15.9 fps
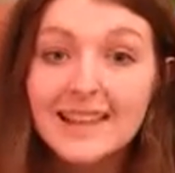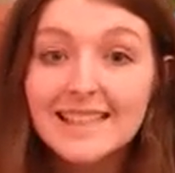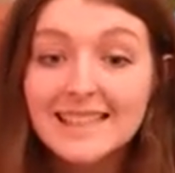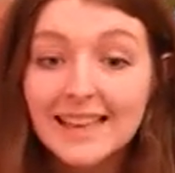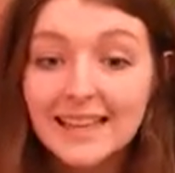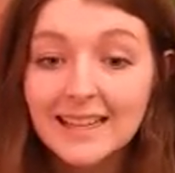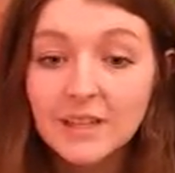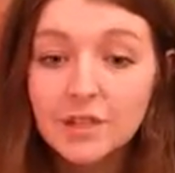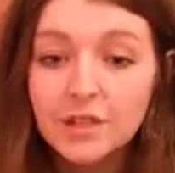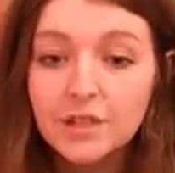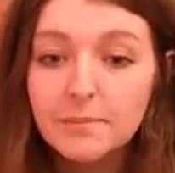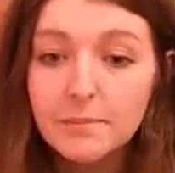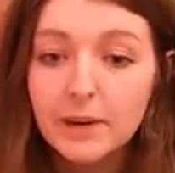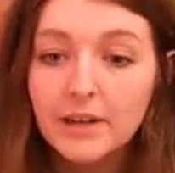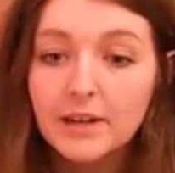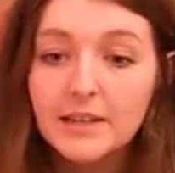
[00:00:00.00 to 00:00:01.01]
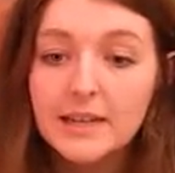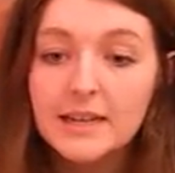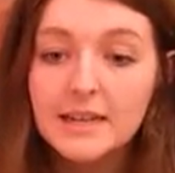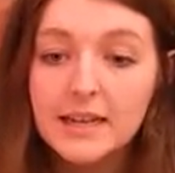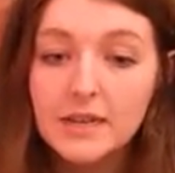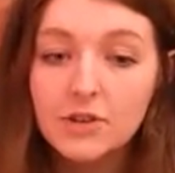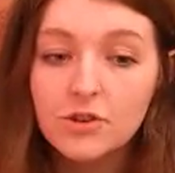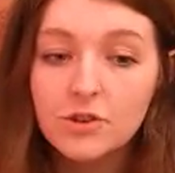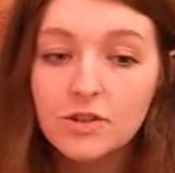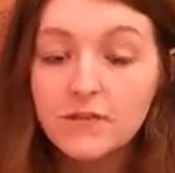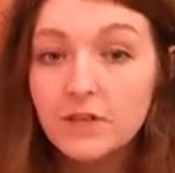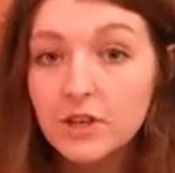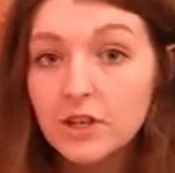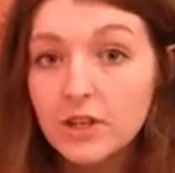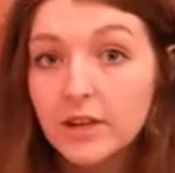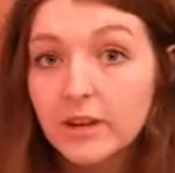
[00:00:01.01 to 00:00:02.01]
Signage is burned and dangerous
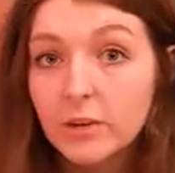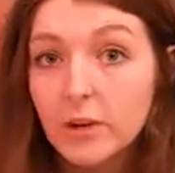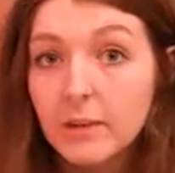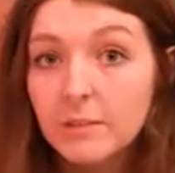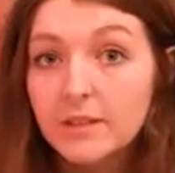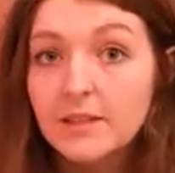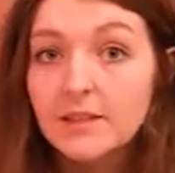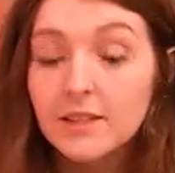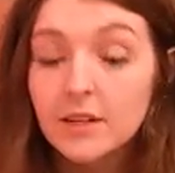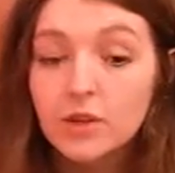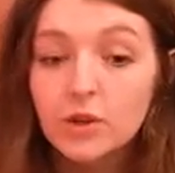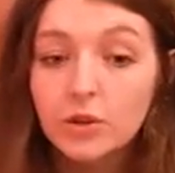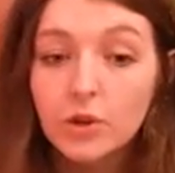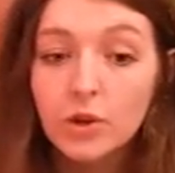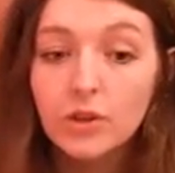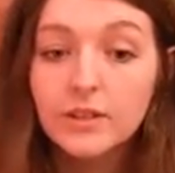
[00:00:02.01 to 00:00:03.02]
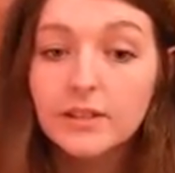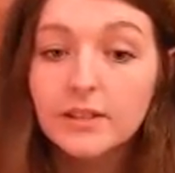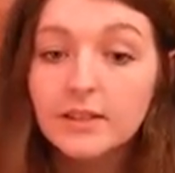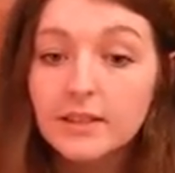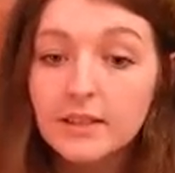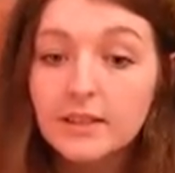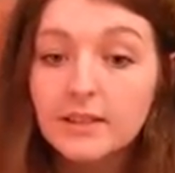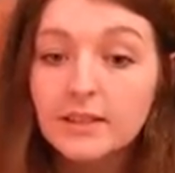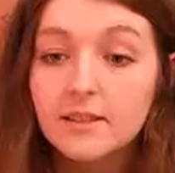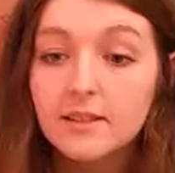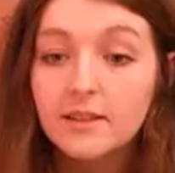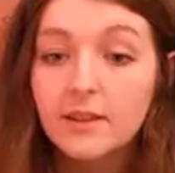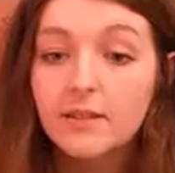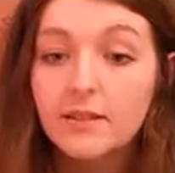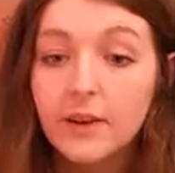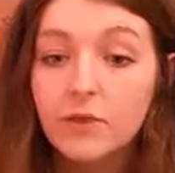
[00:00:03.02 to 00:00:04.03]
fishing equipment such as hooks and needles
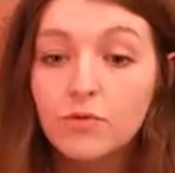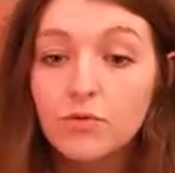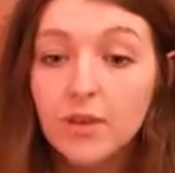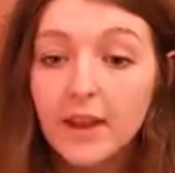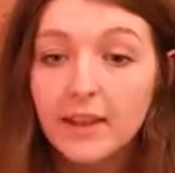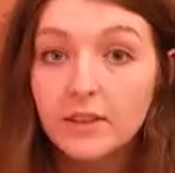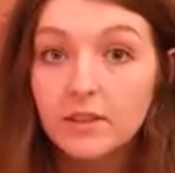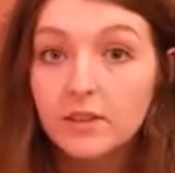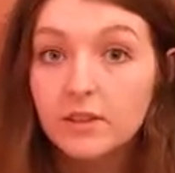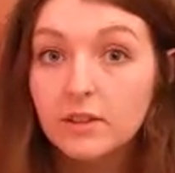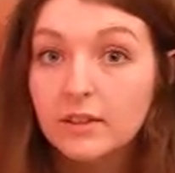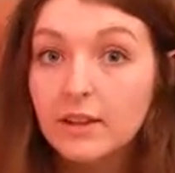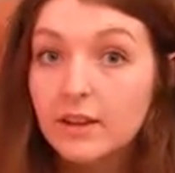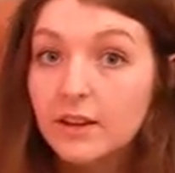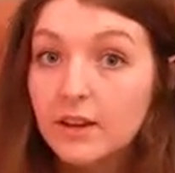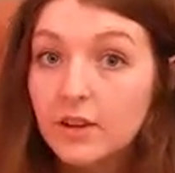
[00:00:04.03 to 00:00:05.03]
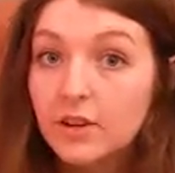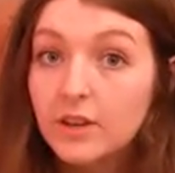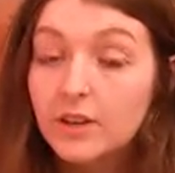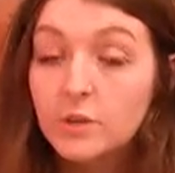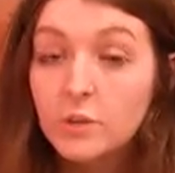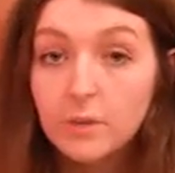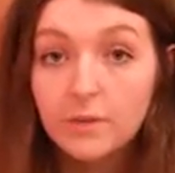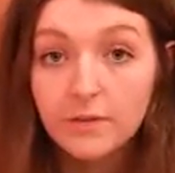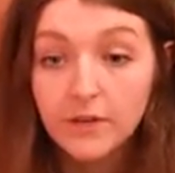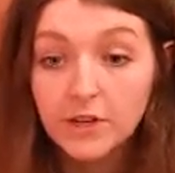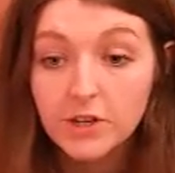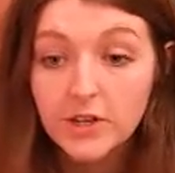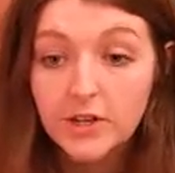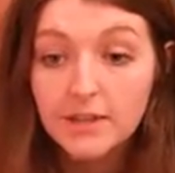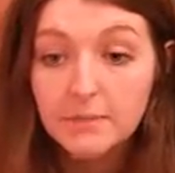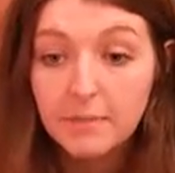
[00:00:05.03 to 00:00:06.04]
are found regularly in areas where
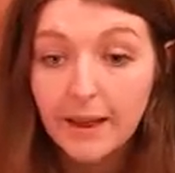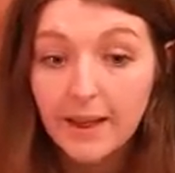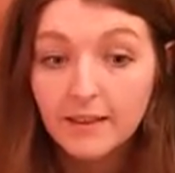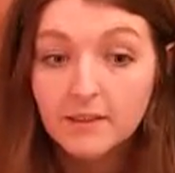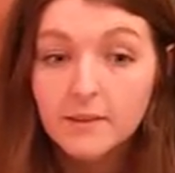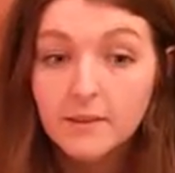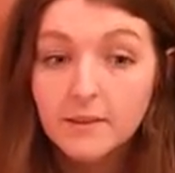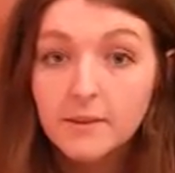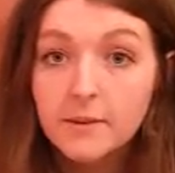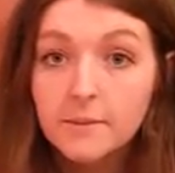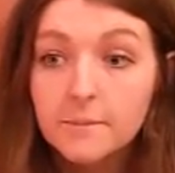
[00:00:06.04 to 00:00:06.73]
fishing is banned.